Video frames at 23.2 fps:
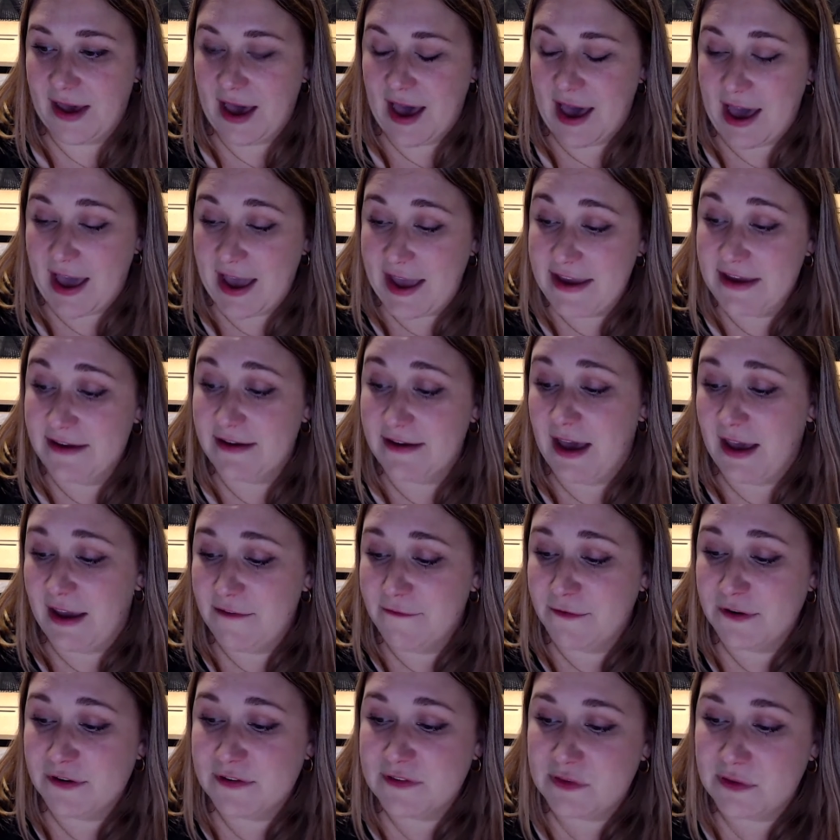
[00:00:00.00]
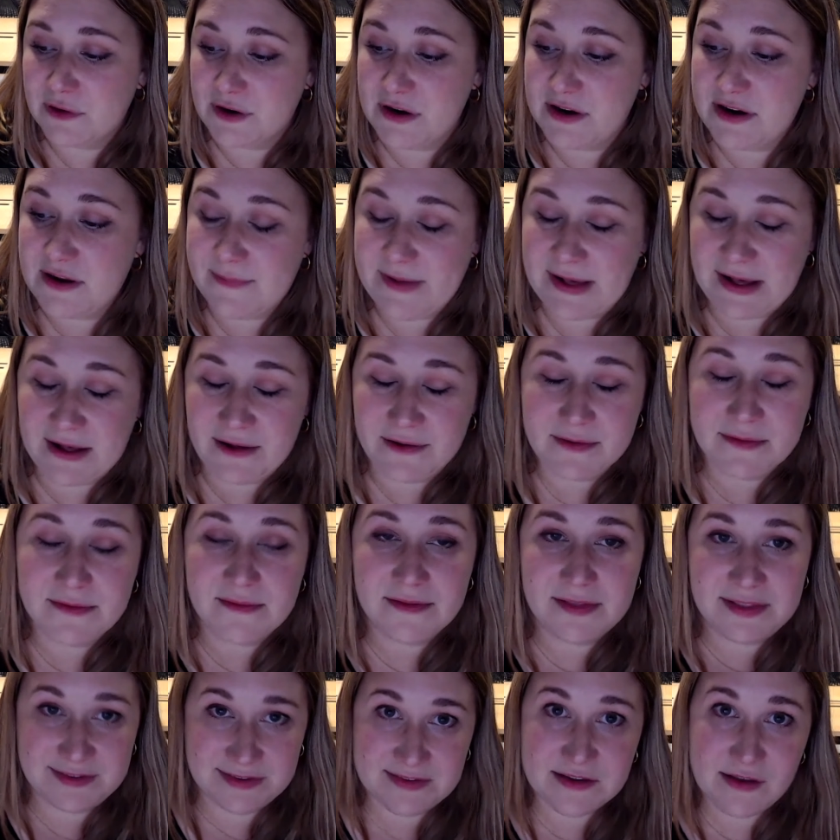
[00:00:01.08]
I first learned about,
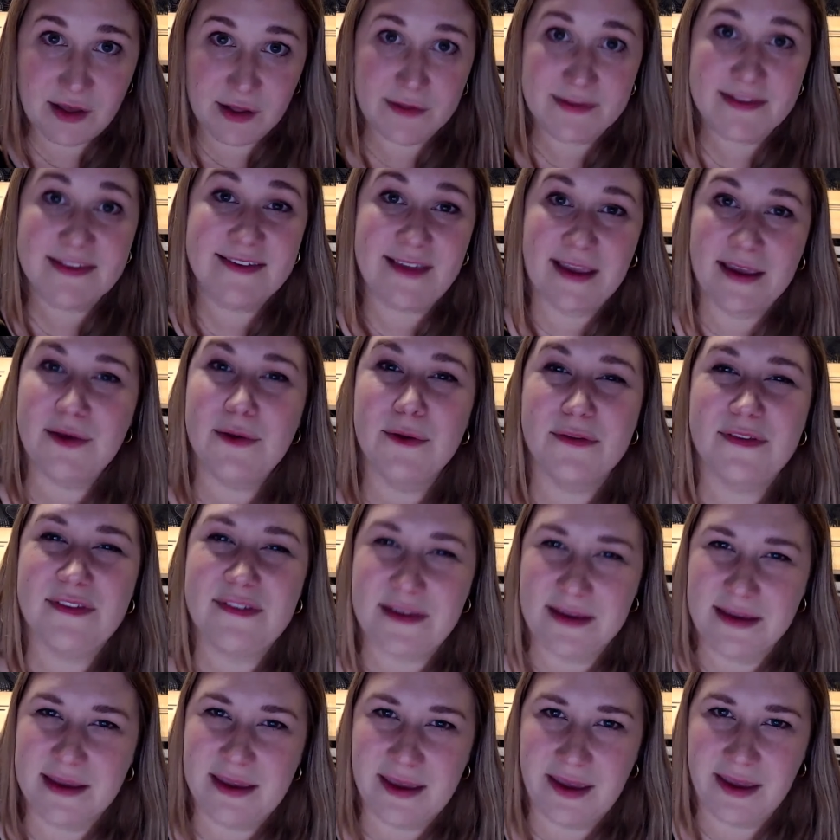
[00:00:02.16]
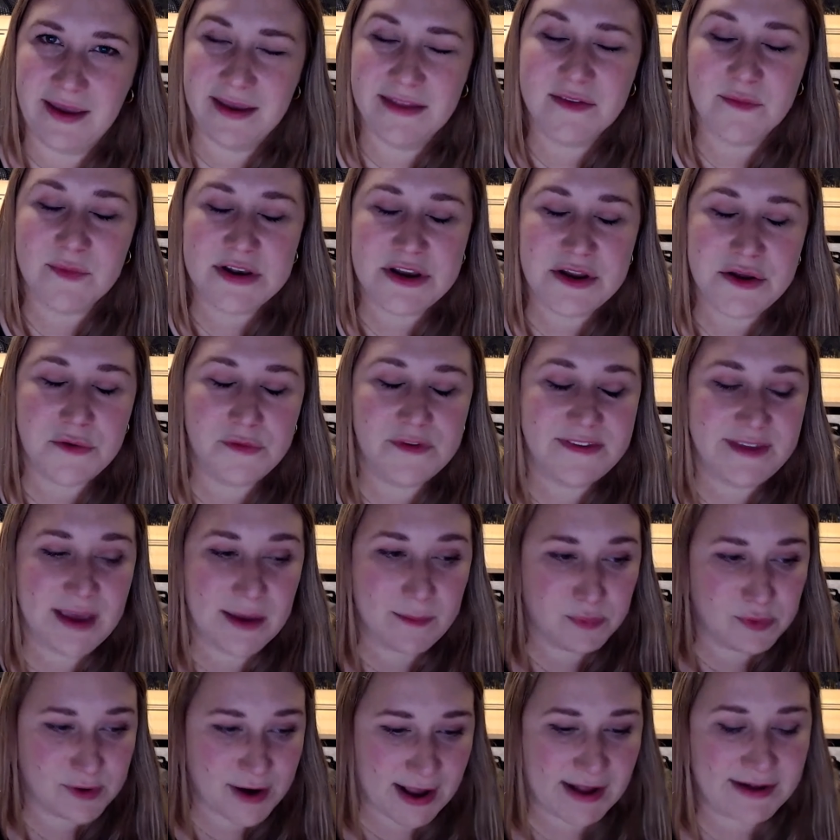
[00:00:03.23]
this is called cycle syncing, is when you
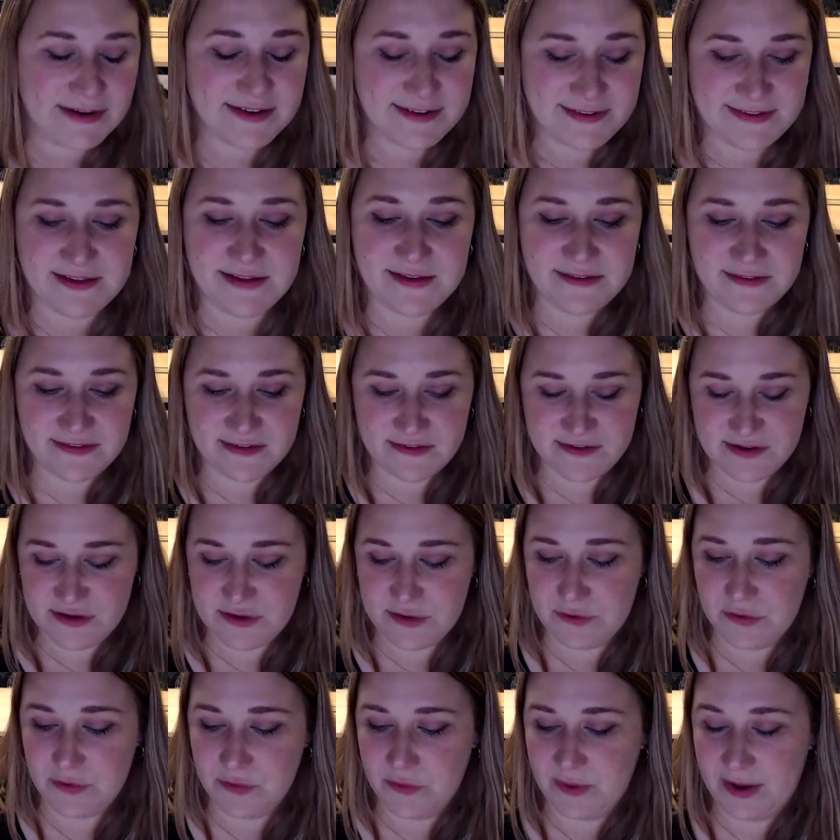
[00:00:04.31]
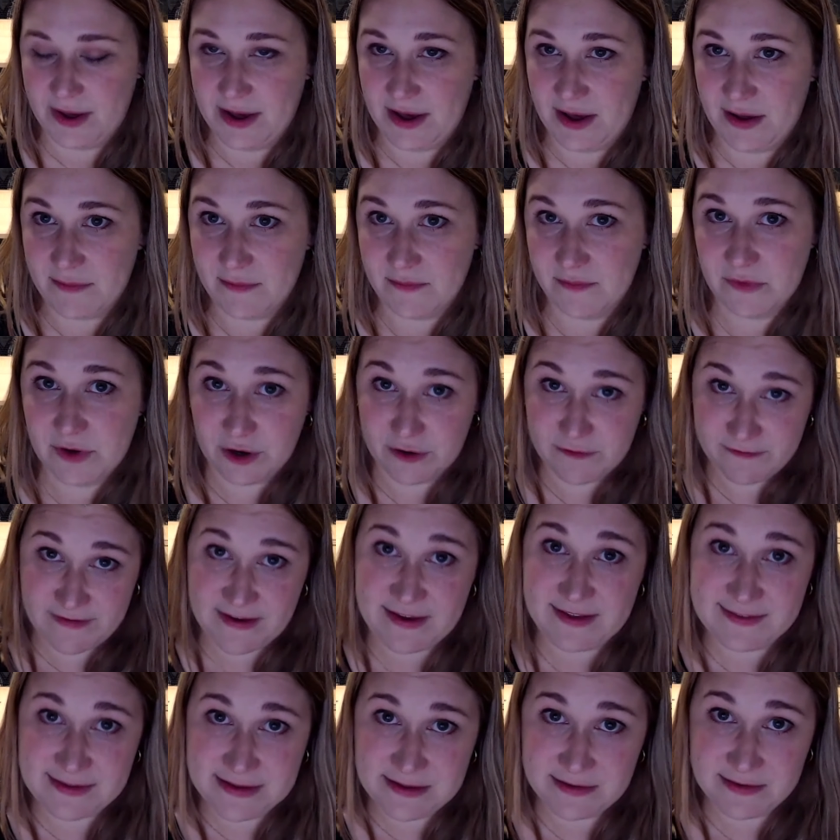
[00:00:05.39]
set practices to your
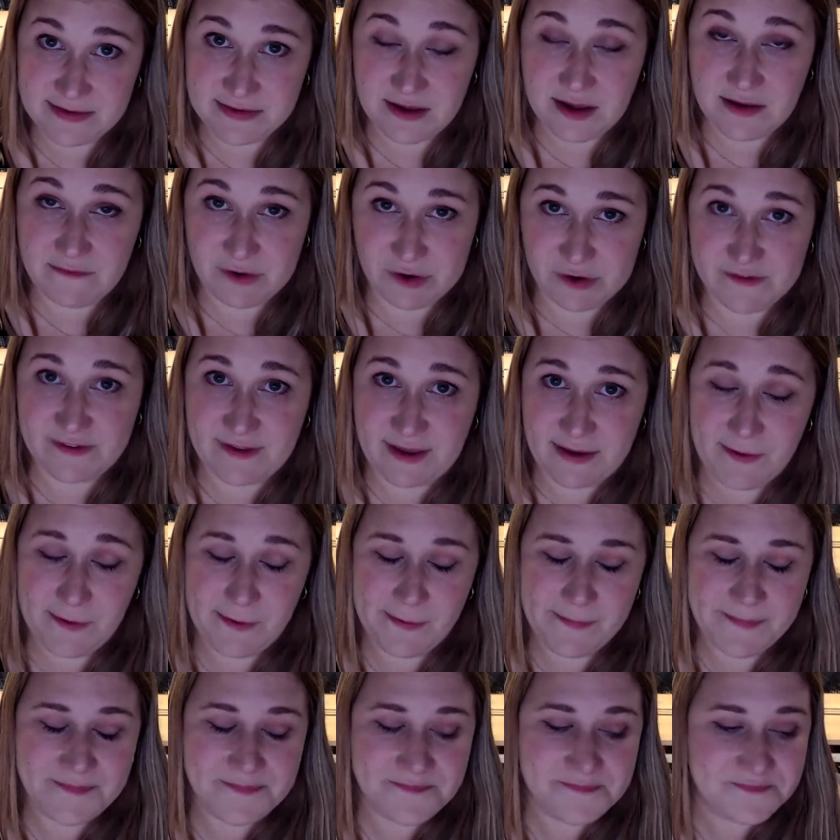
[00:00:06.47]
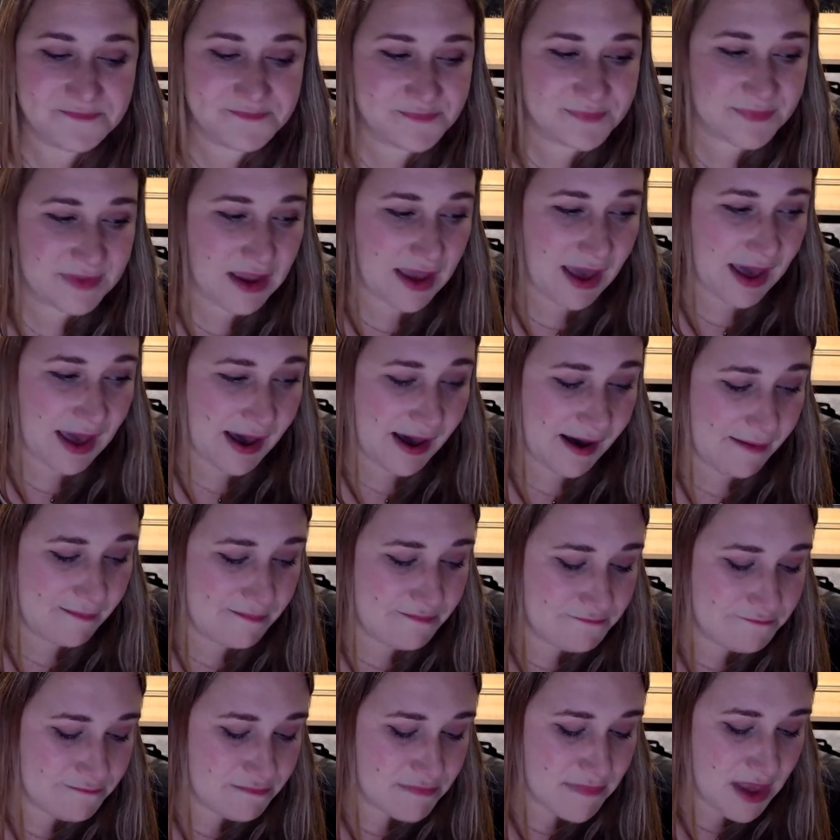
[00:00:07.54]
phases of your cycle.
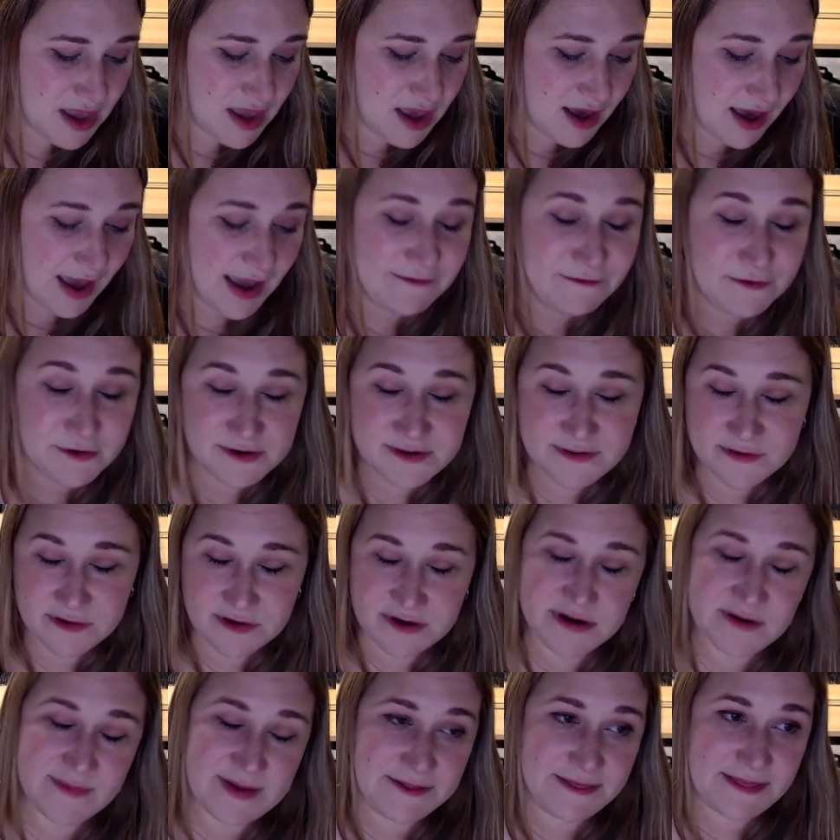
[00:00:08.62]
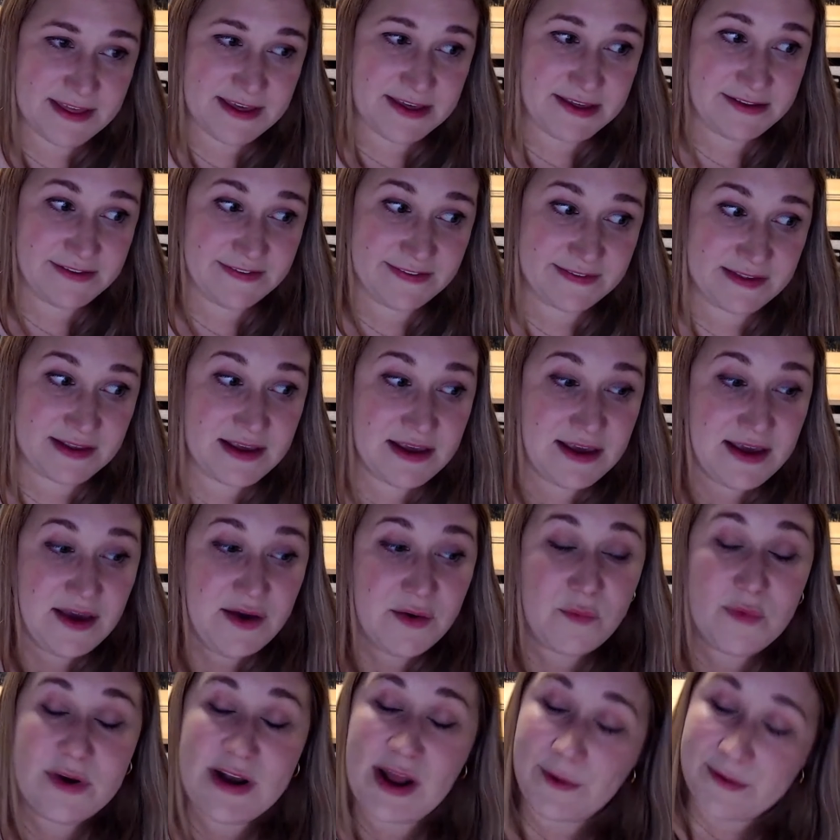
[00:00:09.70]
I first learned about this
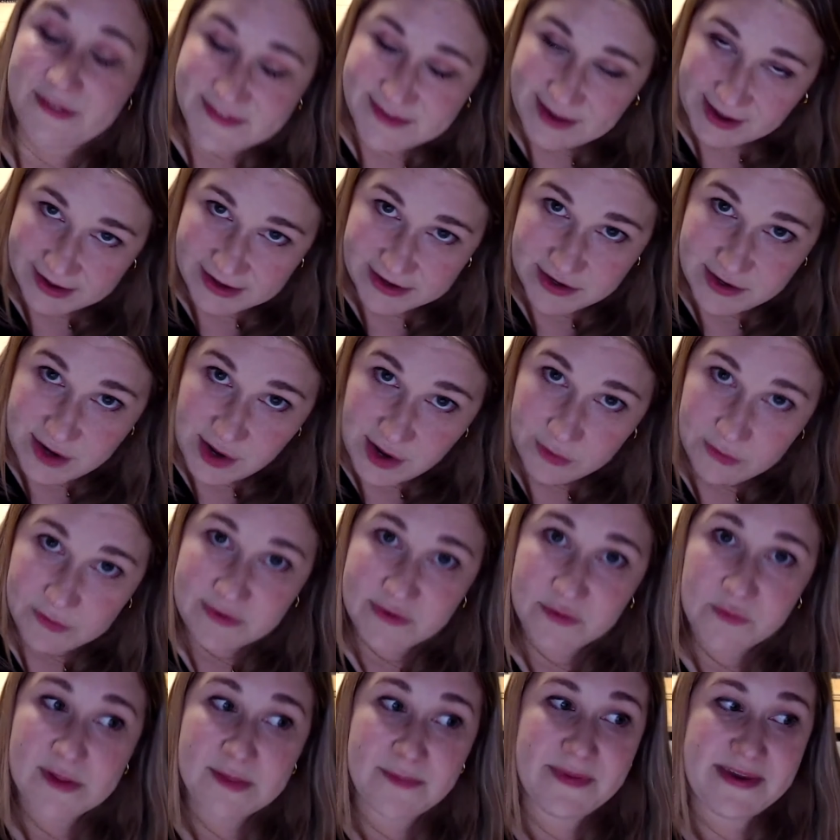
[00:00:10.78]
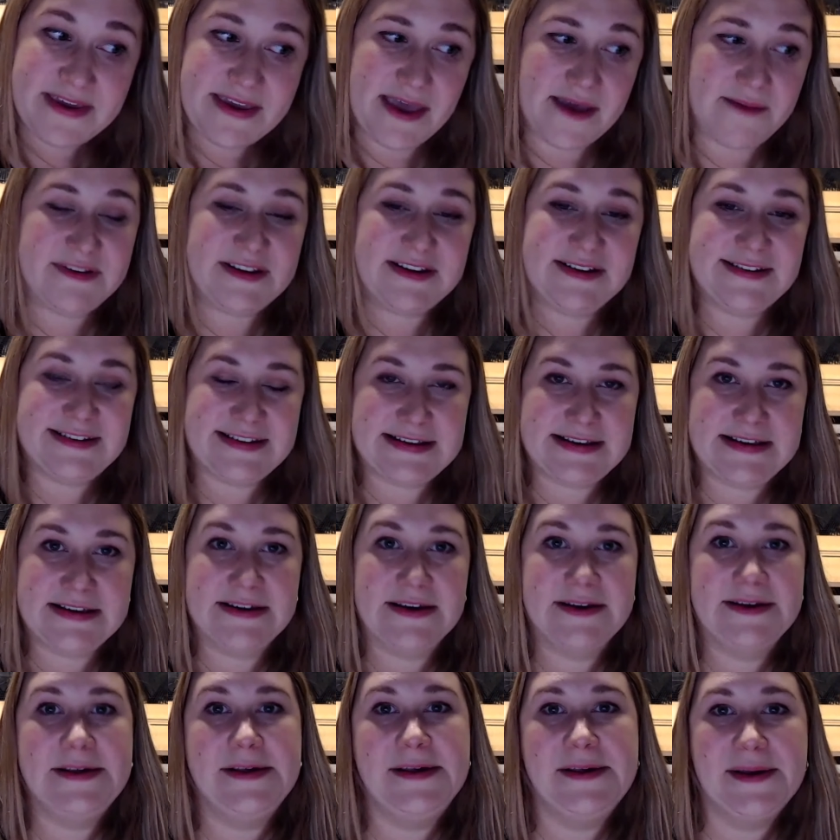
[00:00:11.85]
when I was diagnosed with
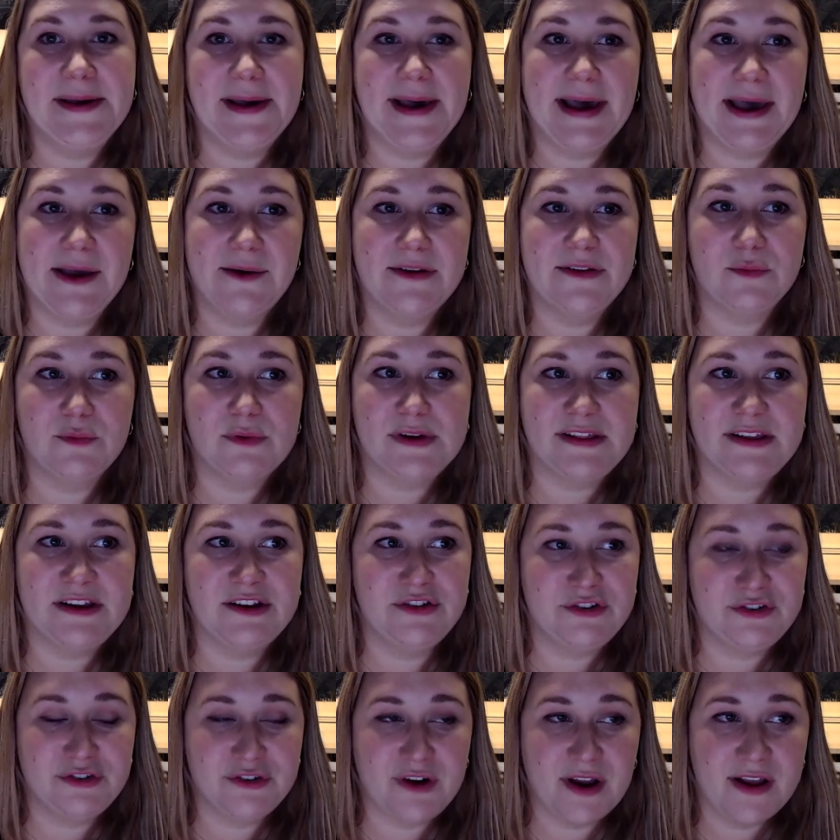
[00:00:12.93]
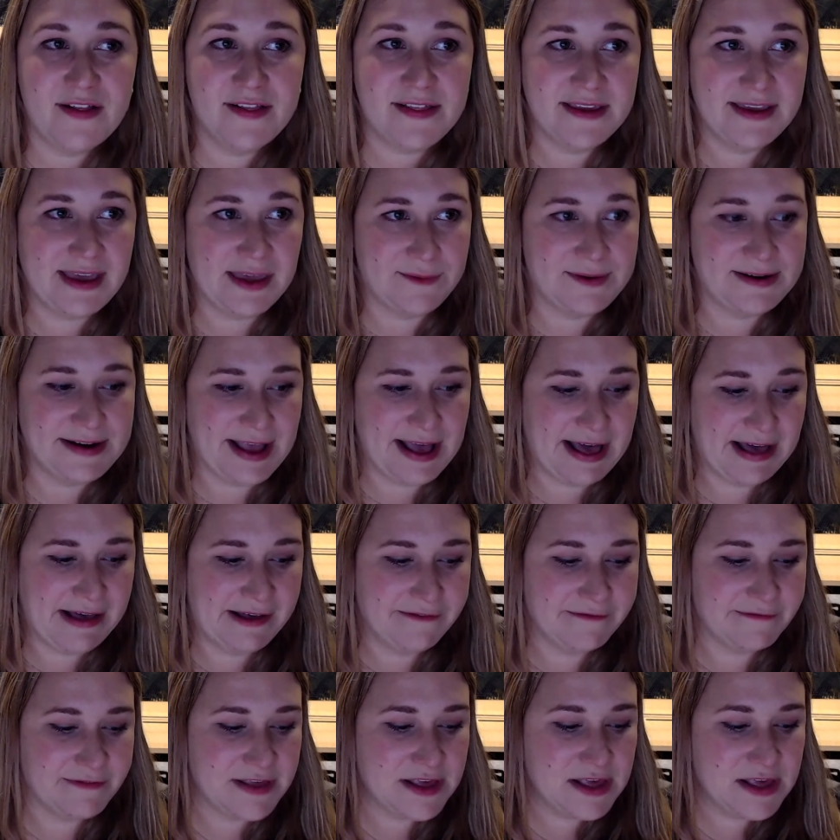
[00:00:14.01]
PMDD. I was really struggling. I would have